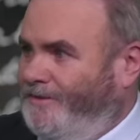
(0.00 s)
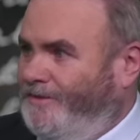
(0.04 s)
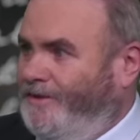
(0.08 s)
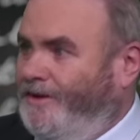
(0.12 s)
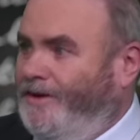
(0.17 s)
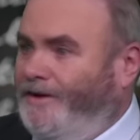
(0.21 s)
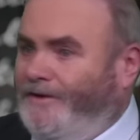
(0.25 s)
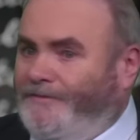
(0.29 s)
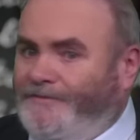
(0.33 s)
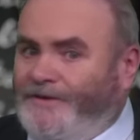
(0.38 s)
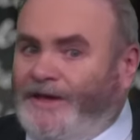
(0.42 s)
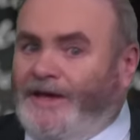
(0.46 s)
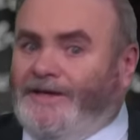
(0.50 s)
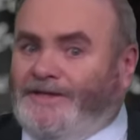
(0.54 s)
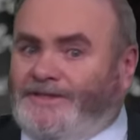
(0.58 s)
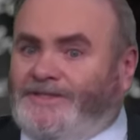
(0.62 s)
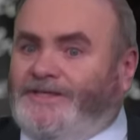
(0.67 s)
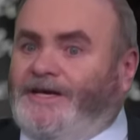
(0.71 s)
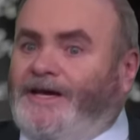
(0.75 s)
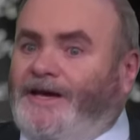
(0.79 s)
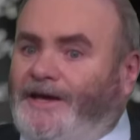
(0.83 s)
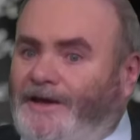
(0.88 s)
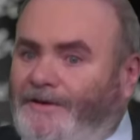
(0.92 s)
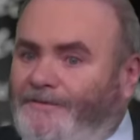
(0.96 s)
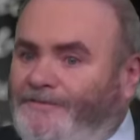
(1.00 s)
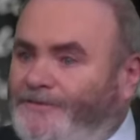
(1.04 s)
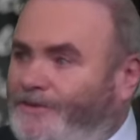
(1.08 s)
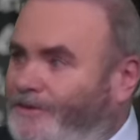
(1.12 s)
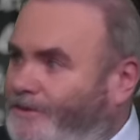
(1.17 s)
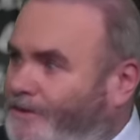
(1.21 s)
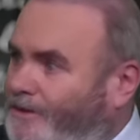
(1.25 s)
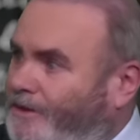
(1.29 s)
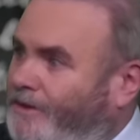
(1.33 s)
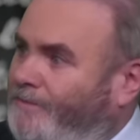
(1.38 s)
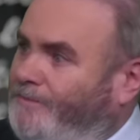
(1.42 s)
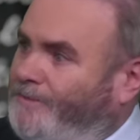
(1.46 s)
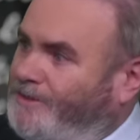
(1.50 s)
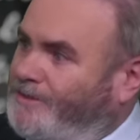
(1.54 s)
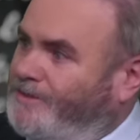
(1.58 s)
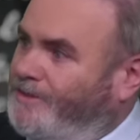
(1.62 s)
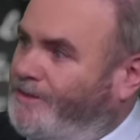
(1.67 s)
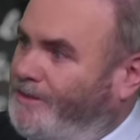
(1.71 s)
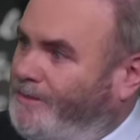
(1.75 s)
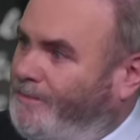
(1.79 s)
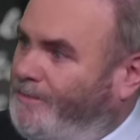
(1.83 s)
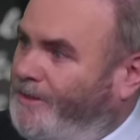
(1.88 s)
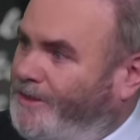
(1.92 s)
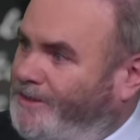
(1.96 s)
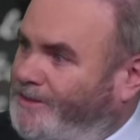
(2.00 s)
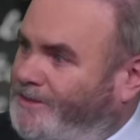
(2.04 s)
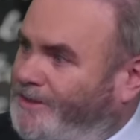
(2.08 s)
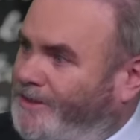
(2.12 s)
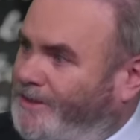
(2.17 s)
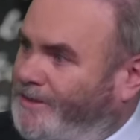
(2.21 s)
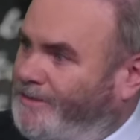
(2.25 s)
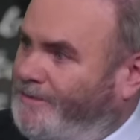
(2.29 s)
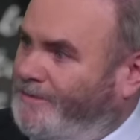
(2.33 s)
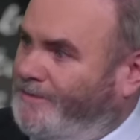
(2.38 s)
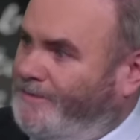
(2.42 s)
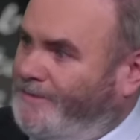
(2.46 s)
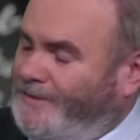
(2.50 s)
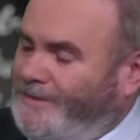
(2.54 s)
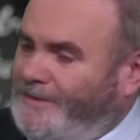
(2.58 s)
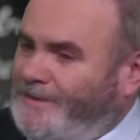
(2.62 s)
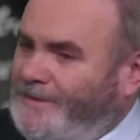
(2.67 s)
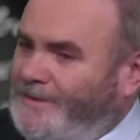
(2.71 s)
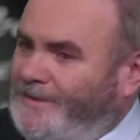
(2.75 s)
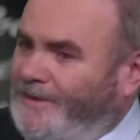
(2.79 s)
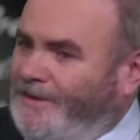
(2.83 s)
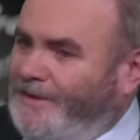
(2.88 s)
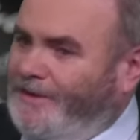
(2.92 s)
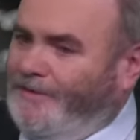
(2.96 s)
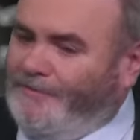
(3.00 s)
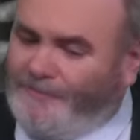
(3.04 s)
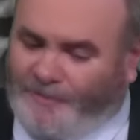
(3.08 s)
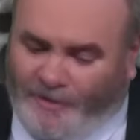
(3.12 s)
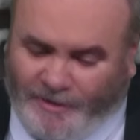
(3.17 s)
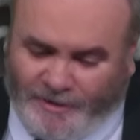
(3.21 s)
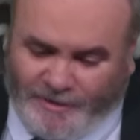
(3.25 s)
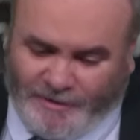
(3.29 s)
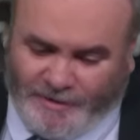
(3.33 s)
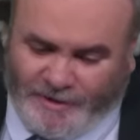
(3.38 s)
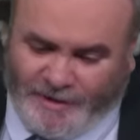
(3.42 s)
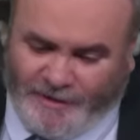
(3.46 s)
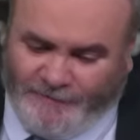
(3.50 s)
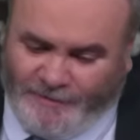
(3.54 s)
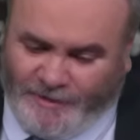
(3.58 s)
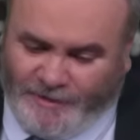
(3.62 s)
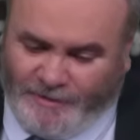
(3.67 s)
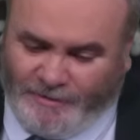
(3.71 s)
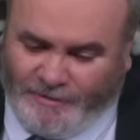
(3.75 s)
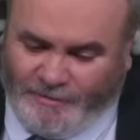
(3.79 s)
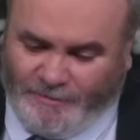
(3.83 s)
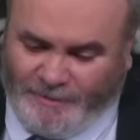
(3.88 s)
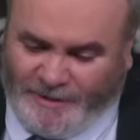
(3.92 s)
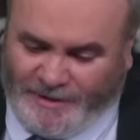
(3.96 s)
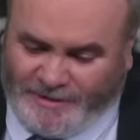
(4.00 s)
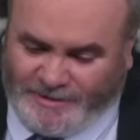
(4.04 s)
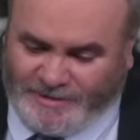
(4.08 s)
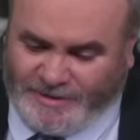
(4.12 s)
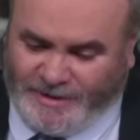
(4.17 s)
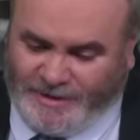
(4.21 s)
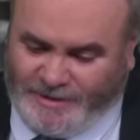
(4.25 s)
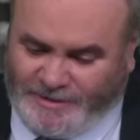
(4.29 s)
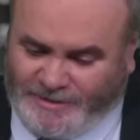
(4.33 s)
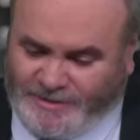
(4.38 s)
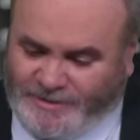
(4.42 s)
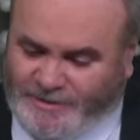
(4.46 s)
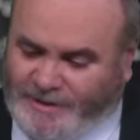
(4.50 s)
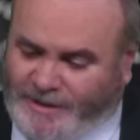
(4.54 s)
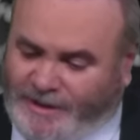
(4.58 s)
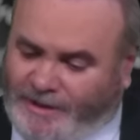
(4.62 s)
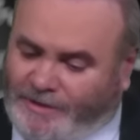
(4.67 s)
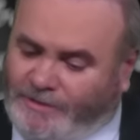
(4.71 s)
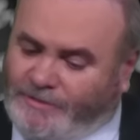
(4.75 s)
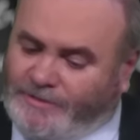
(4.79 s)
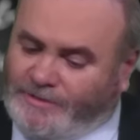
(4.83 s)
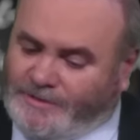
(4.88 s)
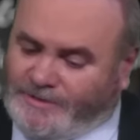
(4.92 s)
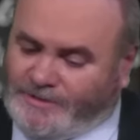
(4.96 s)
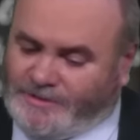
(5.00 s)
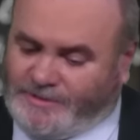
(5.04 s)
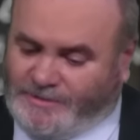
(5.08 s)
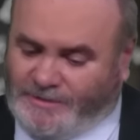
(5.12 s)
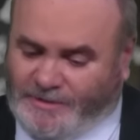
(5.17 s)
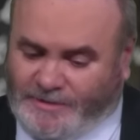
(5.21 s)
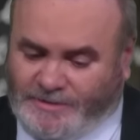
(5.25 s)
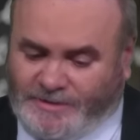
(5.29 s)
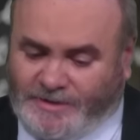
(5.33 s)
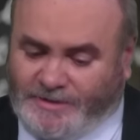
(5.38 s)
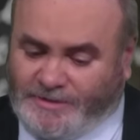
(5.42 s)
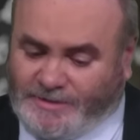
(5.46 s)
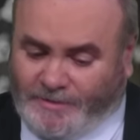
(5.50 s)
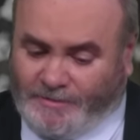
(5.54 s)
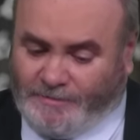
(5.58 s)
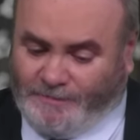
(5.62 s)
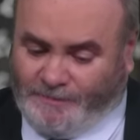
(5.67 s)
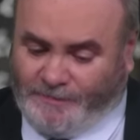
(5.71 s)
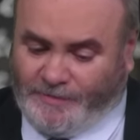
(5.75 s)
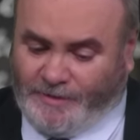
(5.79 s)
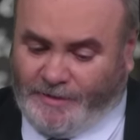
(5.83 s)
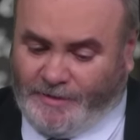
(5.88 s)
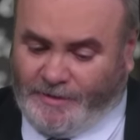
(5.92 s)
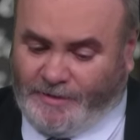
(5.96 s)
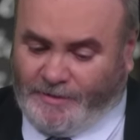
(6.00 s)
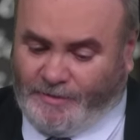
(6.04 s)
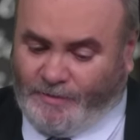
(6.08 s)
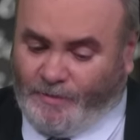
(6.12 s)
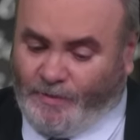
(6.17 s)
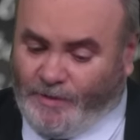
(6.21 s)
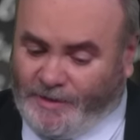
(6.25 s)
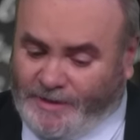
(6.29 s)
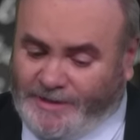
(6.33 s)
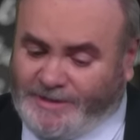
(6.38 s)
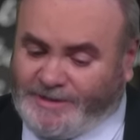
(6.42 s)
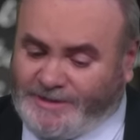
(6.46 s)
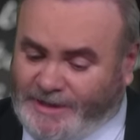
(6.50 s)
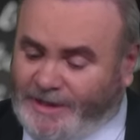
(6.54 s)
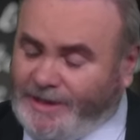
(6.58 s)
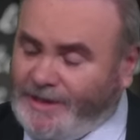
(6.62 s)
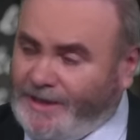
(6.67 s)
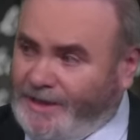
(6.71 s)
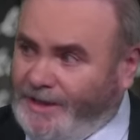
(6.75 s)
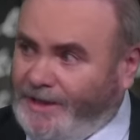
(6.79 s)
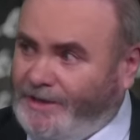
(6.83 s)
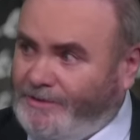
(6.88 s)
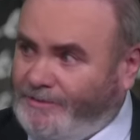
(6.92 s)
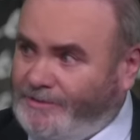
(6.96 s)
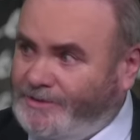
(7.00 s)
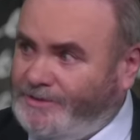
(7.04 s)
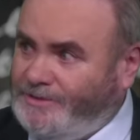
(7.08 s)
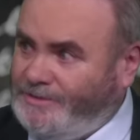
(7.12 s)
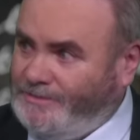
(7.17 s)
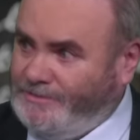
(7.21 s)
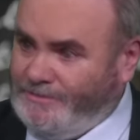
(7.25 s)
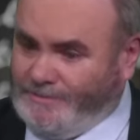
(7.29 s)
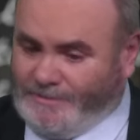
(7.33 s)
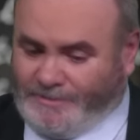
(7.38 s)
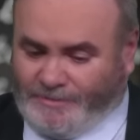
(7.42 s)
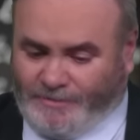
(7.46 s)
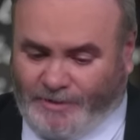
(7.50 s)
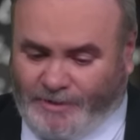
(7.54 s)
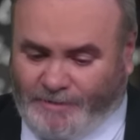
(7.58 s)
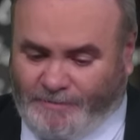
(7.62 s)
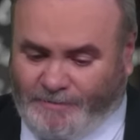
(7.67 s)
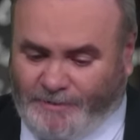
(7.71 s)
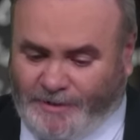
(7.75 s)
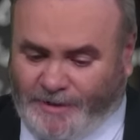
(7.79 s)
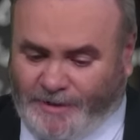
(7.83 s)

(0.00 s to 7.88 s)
that have get saved and come into the blessing. Yeah. And if I can give a little maths lesson now, it's, yeah. this is a, what he's saying here is quite